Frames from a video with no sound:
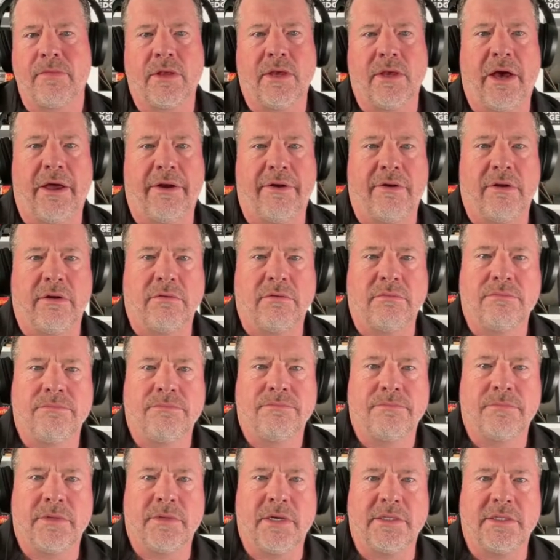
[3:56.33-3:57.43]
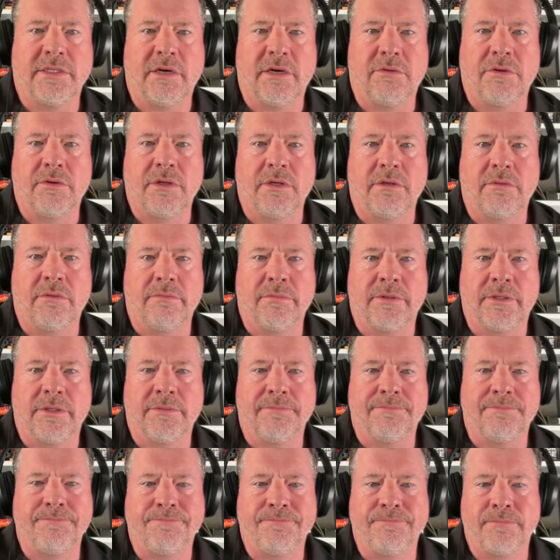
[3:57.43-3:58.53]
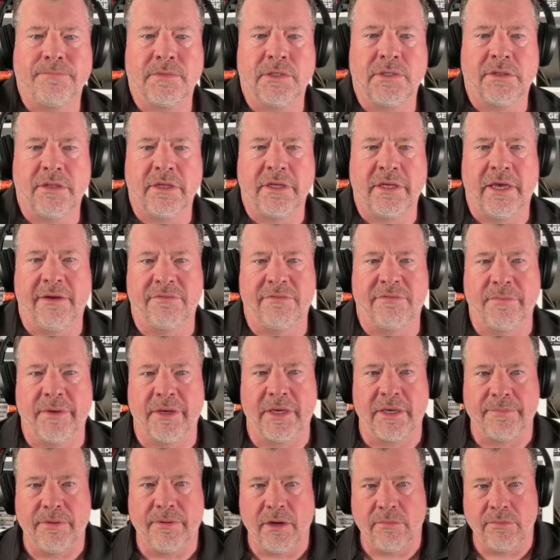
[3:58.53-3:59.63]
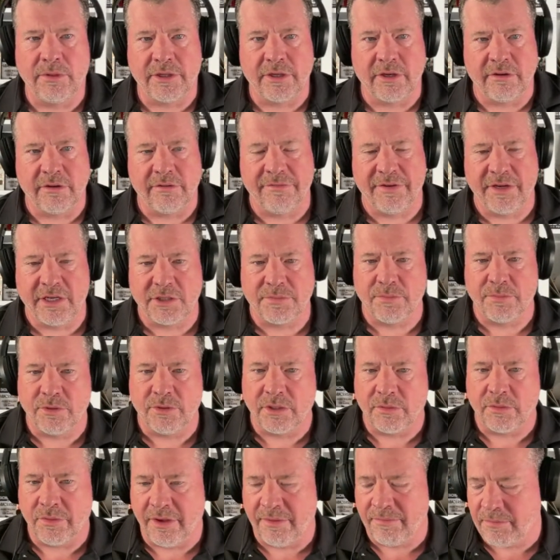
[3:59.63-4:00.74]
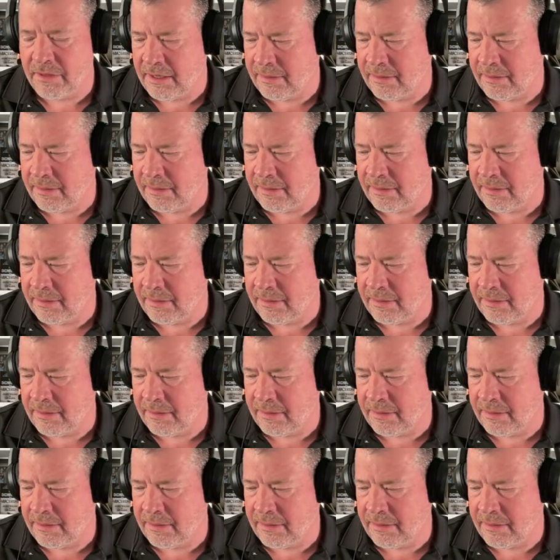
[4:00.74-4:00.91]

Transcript: I don't know. I doubt it, but I think you have to make it public on Facebook, and we haven't been